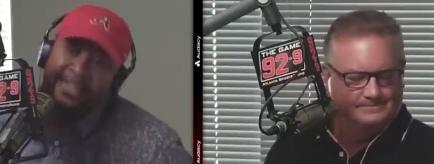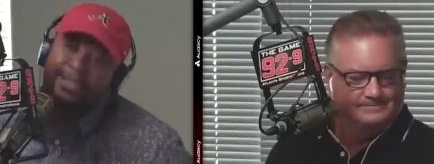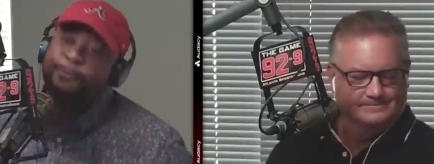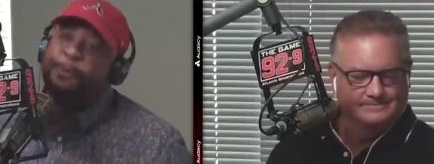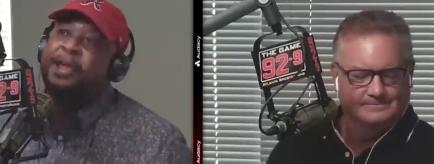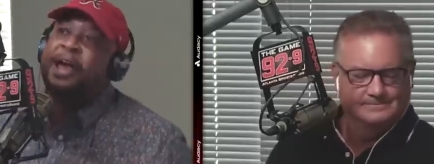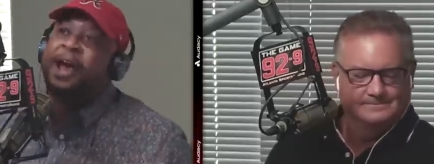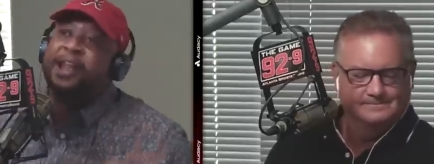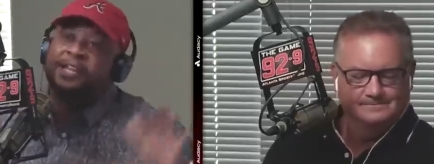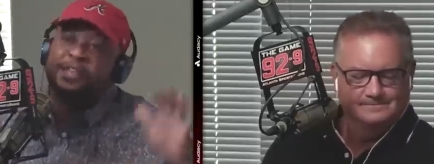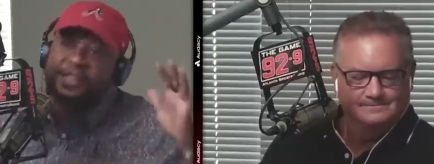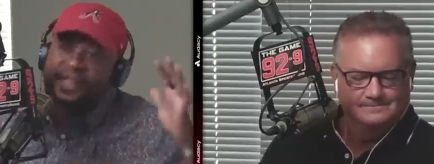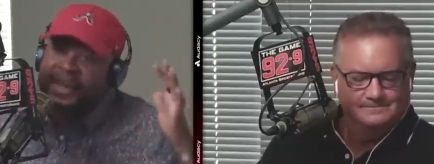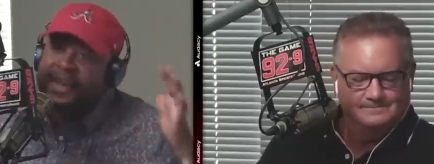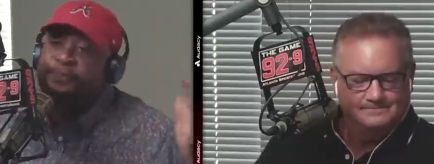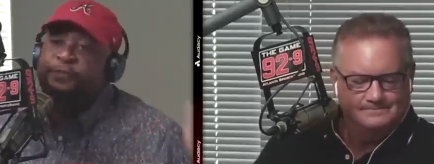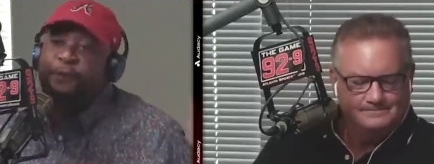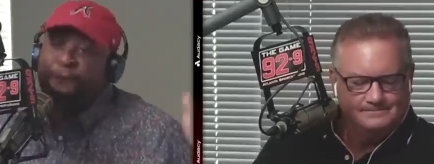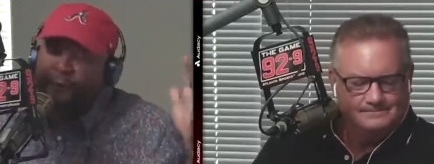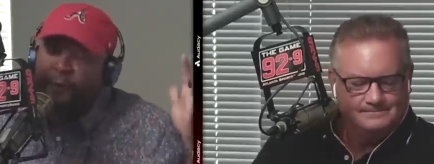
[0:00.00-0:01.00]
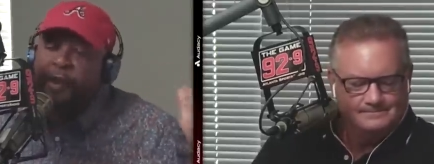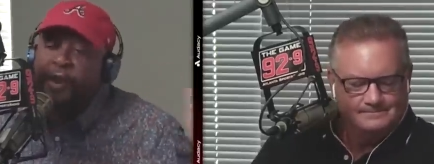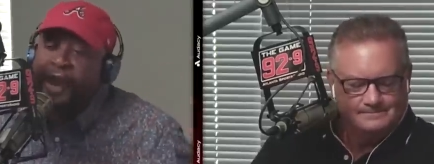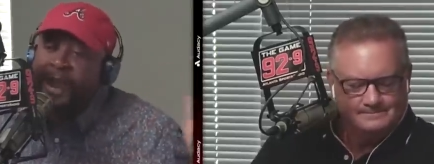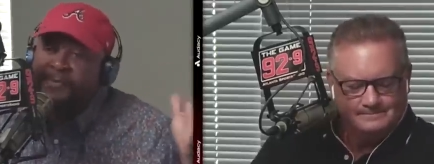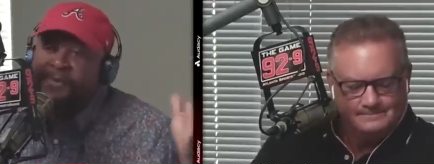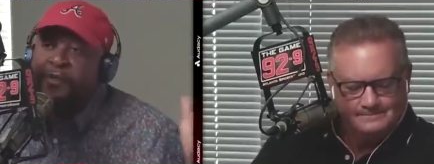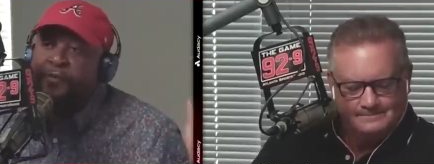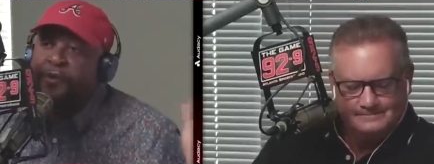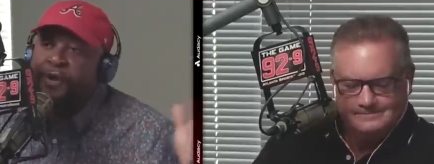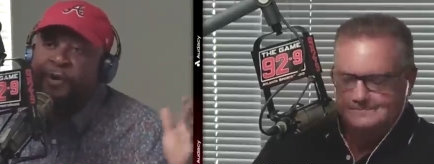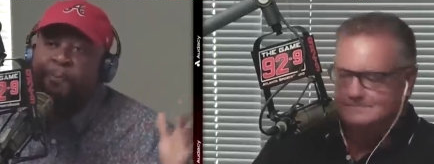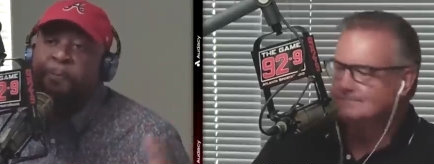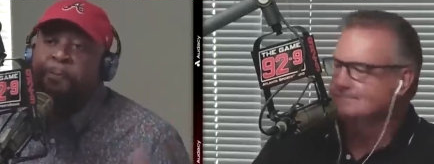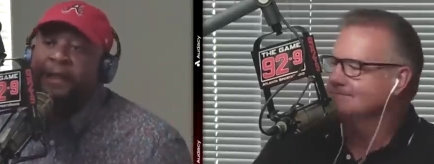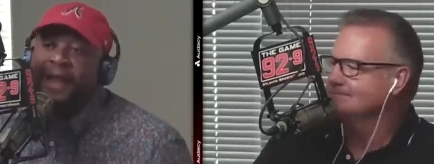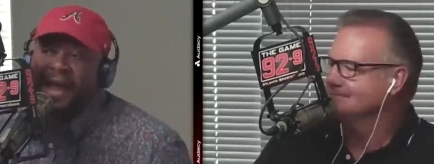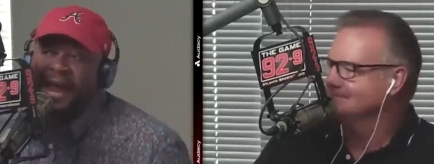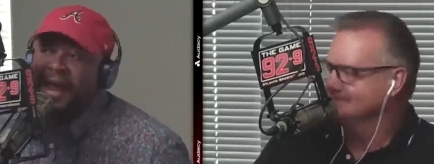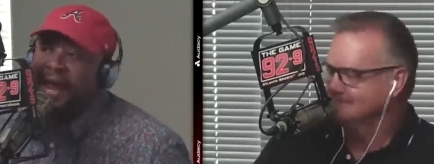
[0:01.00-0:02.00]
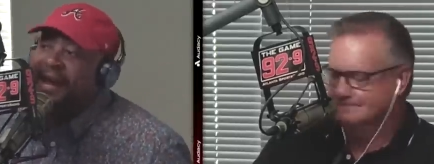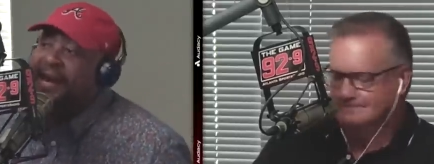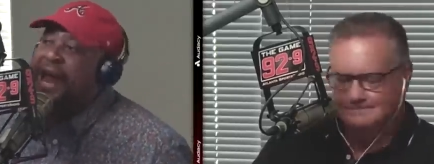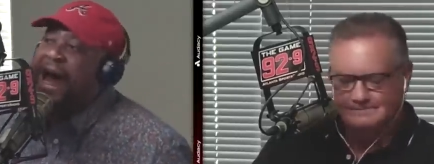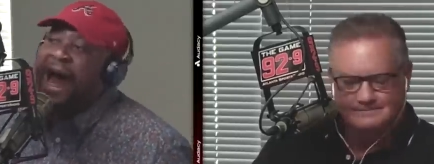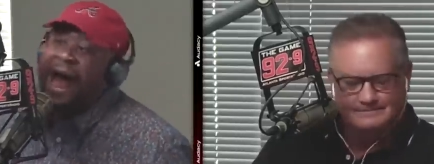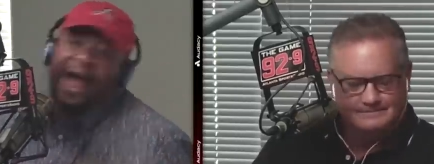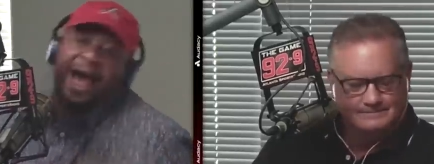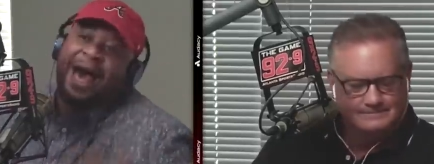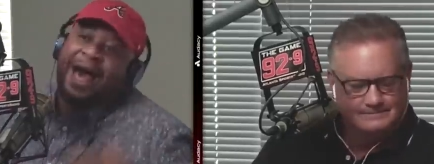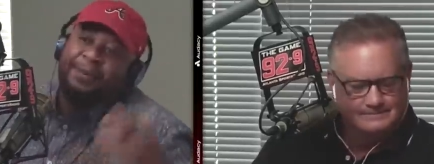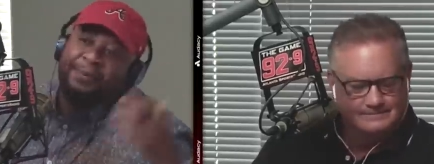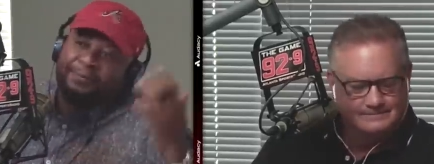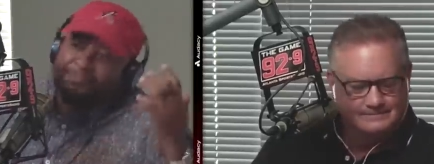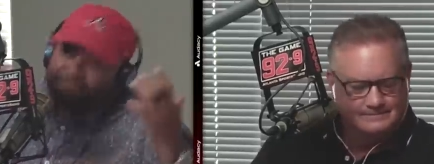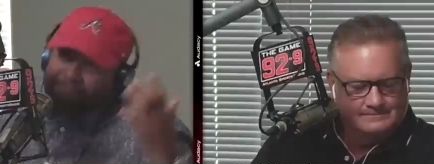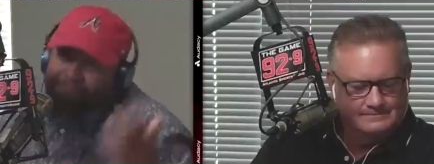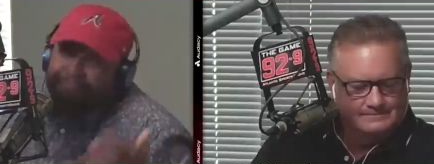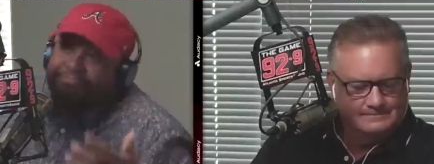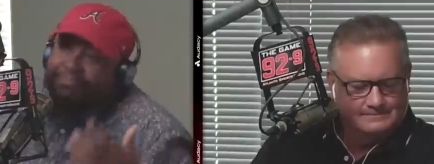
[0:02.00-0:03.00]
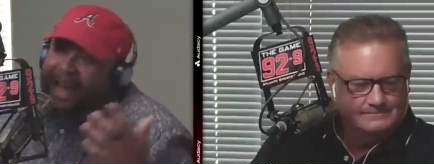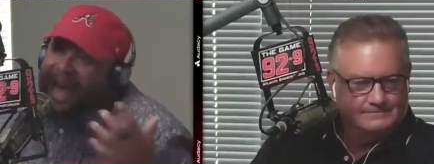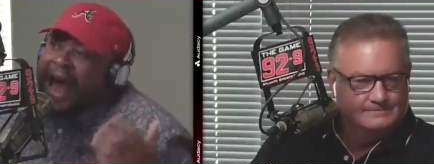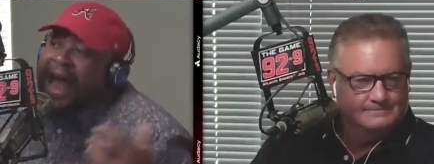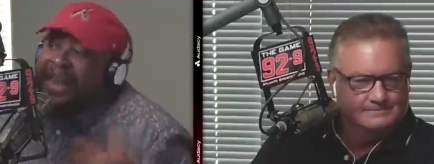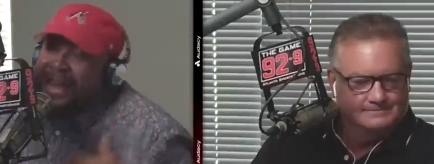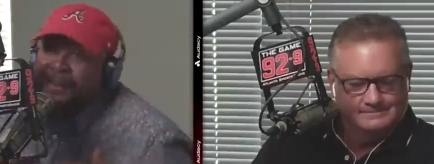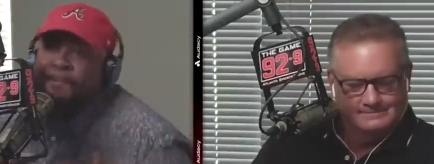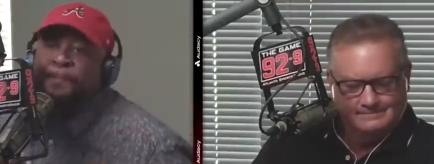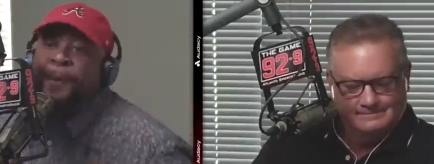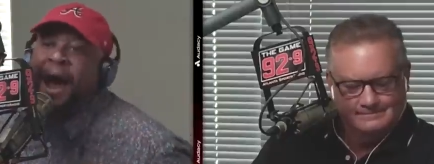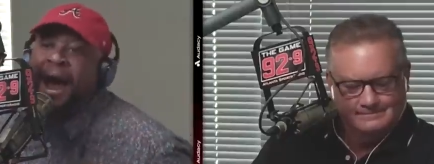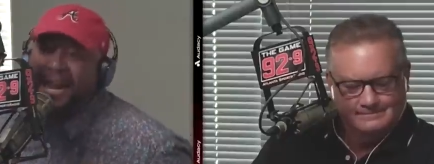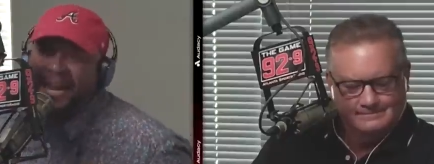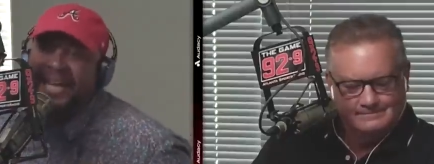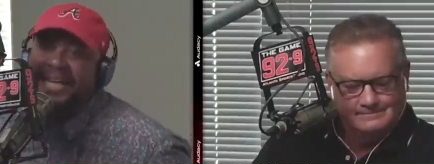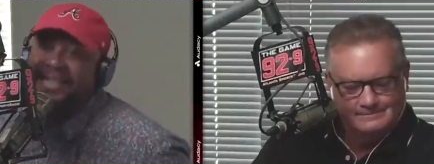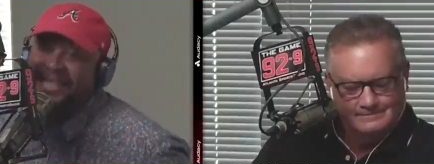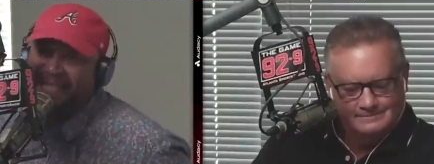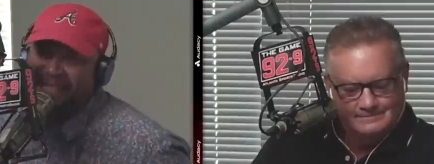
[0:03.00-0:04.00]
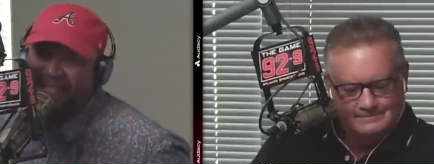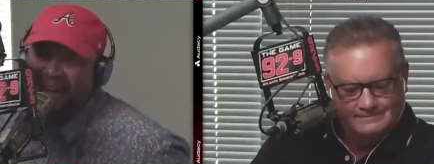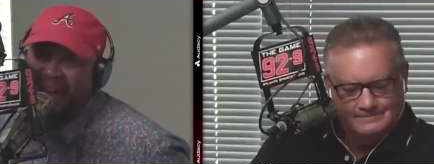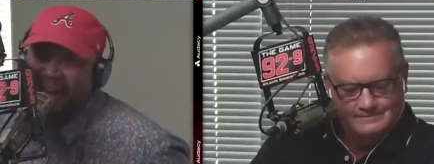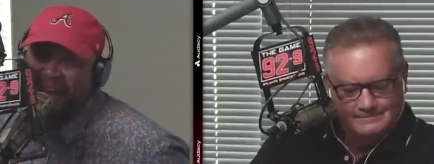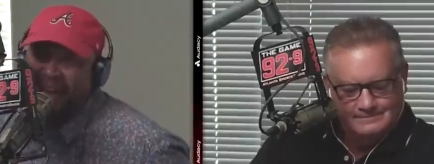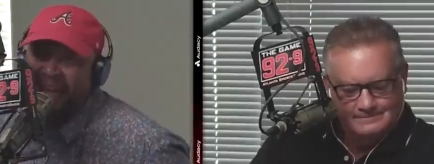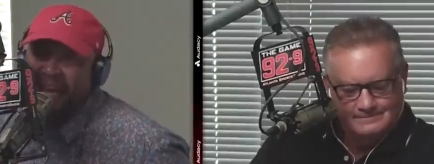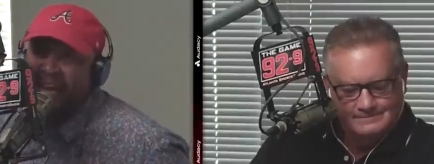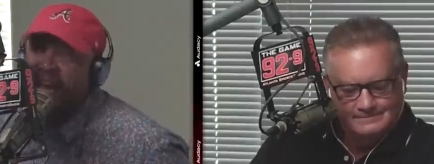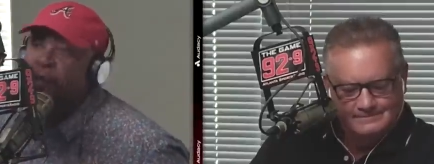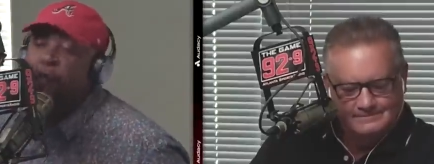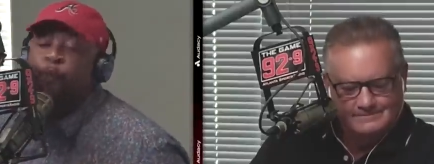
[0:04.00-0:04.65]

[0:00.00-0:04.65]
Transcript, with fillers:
Speaker 1: be honest: the, the, four games that Ridder played, I, I I can buy into that. It mm-hmm.